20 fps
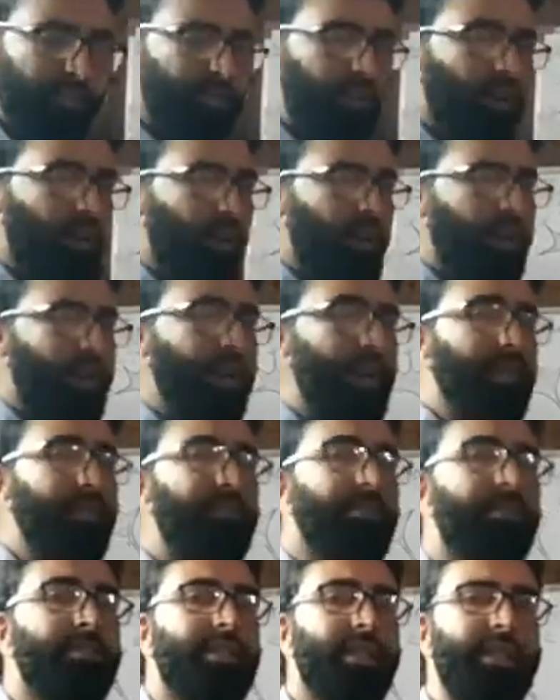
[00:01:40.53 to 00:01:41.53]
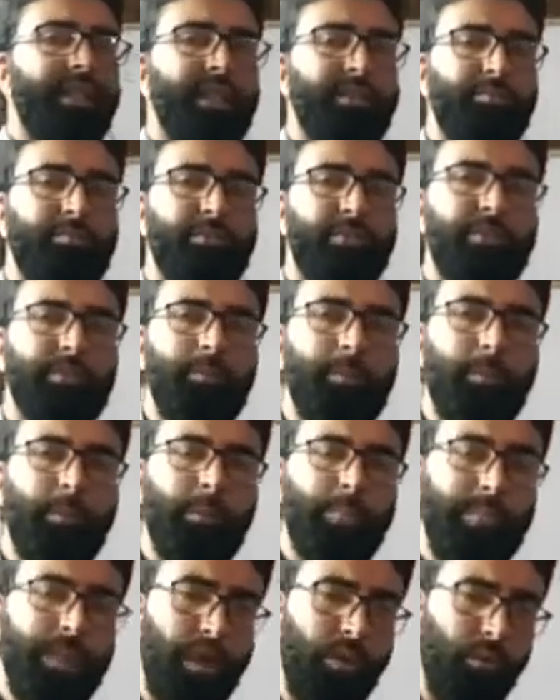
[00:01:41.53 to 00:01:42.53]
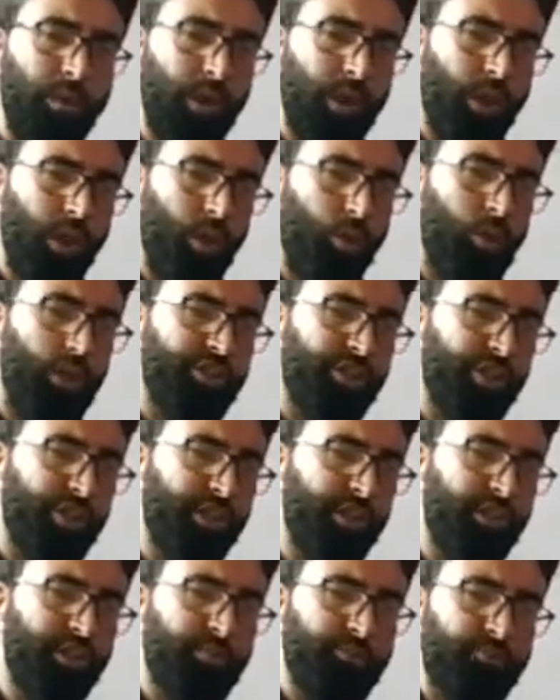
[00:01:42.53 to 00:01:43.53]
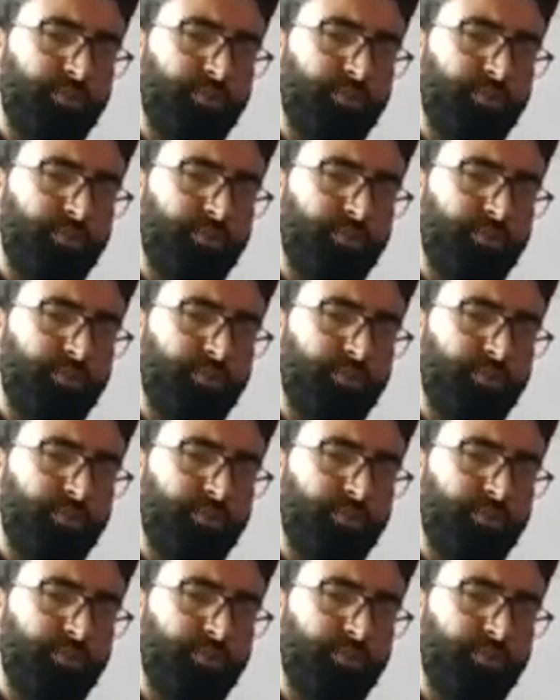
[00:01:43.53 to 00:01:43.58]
called as synapse. Now question is,